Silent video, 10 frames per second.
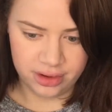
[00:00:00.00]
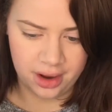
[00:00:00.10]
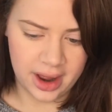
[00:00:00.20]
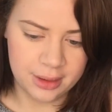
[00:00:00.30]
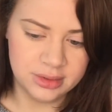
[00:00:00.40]

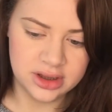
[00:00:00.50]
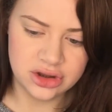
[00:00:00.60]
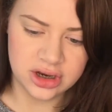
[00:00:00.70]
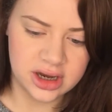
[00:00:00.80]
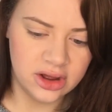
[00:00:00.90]
I am
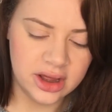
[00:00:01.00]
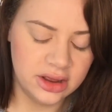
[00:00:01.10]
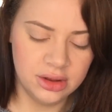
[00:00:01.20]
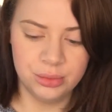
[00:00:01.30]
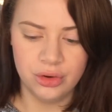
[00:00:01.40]
literally
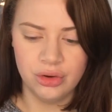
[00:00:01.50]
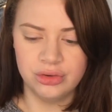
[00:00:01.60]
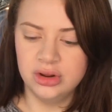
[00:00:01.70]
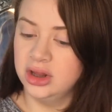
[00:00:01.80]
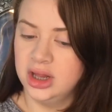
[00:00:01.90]
like, I'm gone.
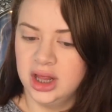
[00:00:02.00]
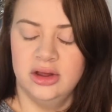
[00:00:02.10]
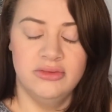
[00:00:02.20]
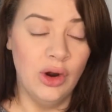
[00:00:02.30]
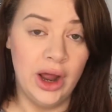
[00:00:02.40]

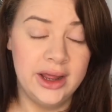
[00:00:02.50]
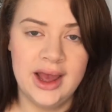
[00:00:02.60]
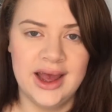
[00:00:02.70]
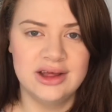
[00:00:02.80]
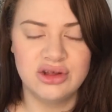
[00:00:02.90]
Right,
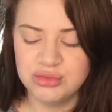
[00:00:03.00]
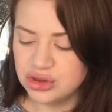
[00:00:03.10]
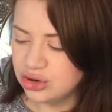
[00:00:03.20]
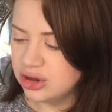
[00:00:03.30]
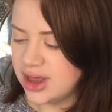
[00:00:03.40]
okay, so I'm
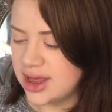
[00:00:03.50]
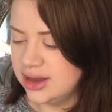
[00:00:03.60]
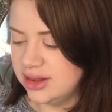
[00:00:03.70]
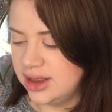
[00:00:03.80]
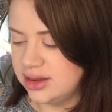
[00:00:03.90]
just going to
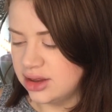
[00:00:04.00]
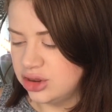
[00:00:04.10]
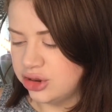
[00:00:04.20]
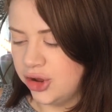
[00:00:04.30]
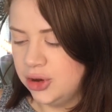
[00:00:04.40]
take this
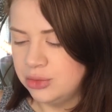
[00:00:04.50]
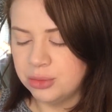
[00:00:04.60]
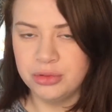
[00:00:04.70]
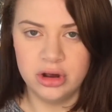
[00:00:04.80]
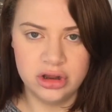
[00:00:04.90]

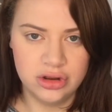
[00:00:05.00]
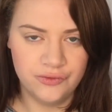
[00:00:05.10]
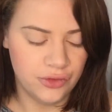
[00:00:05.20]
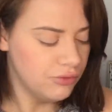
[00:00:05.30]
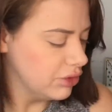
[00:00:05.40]
domed brush
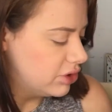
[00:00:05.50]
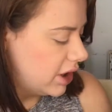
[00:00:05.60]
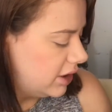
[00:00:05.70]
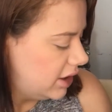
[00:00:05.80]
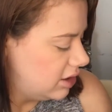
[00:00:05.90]
from Real
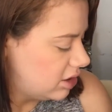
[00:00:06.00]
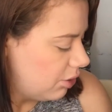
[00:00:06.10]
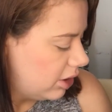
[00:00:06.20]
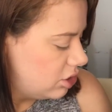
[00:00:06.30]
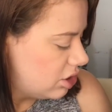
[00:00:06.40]
Techniques so
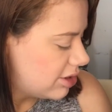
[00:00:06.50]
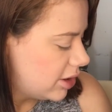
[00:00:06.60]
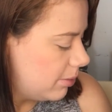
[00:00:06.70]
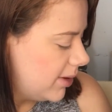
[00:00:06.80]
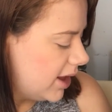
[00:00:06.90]
I can just
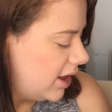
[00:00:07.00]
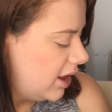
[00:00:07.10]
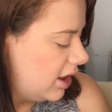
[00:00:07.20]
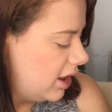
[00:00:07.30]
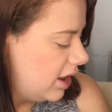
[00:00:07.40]
pat it
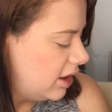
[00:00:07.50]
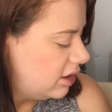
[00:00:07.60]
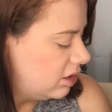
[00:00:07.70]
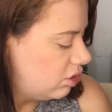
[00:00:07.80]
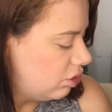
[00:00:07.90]

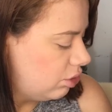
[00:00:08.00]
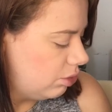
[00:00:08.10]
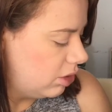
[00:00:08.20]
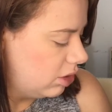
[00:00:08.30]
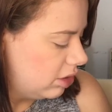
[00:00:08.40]

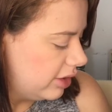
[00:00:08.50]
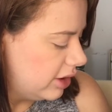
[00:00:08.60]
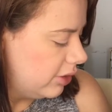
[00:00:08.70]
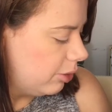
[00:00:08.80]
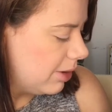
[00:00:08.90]
into the
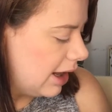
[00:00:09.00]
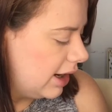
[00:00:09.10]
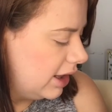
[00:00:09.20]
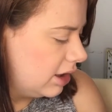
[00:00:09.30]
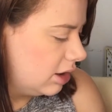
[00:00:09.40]
little
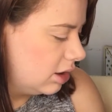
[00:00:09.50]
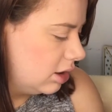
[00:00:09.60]
palette.